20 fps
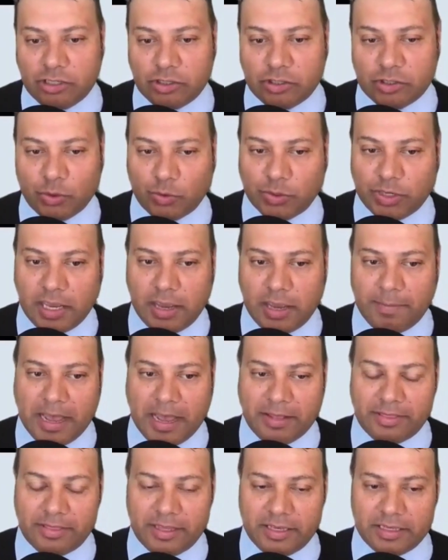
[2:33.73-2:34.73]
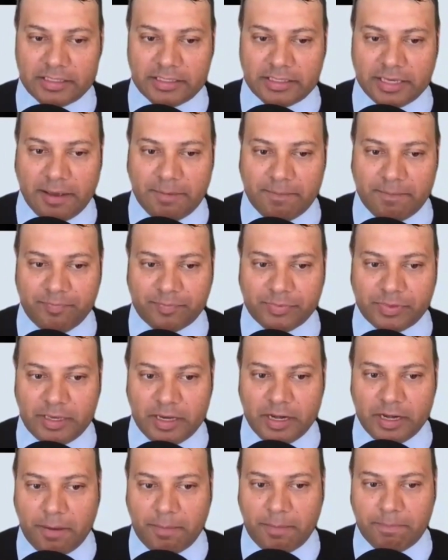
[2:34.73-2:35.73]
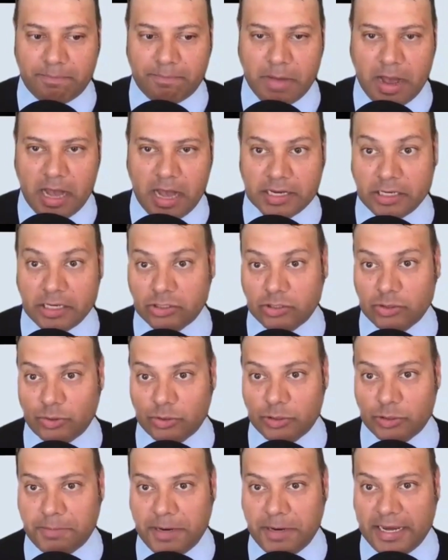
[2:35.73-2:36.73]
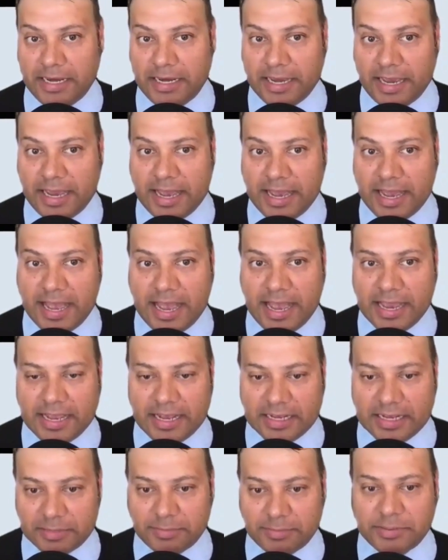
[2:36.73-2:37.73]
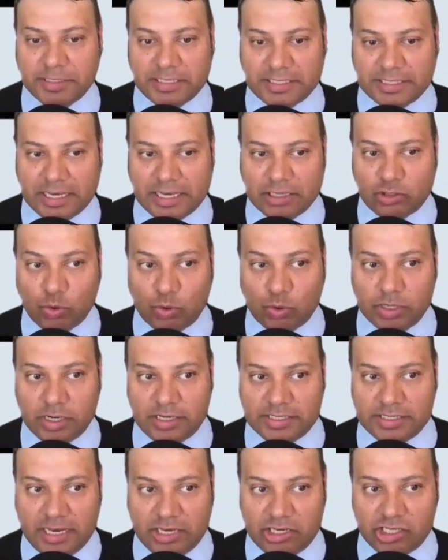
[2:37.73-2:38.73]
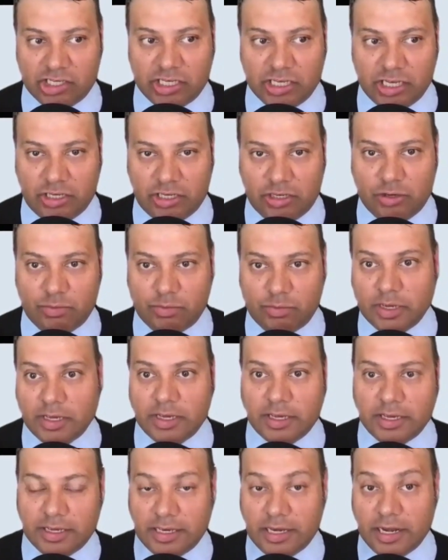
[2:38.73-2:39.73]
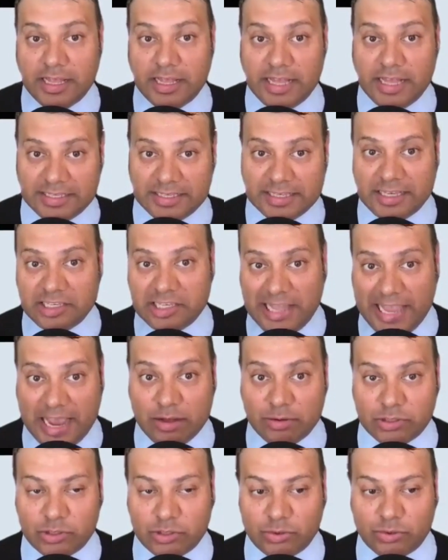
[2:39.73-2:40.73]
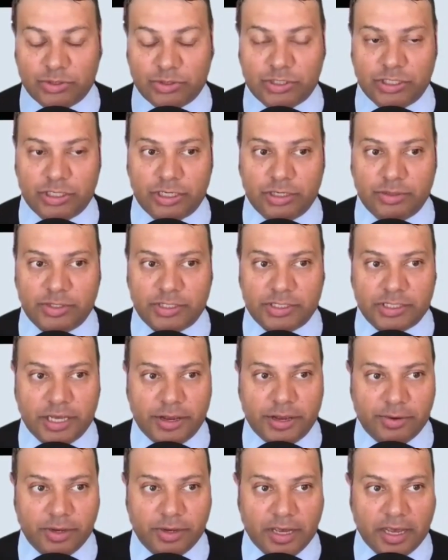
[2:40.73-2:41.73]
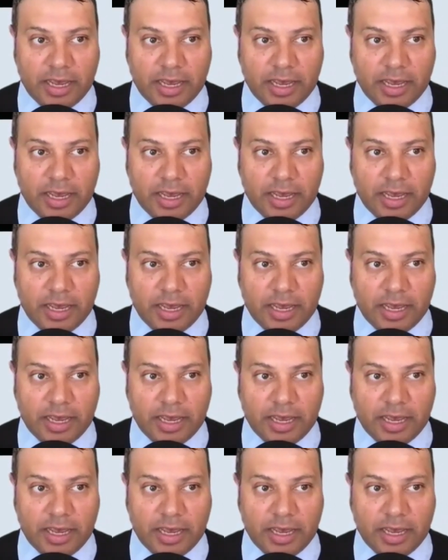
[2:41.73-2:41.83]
you're talking about this, Marketsource being a customer success organization that they essentially outsource to you. So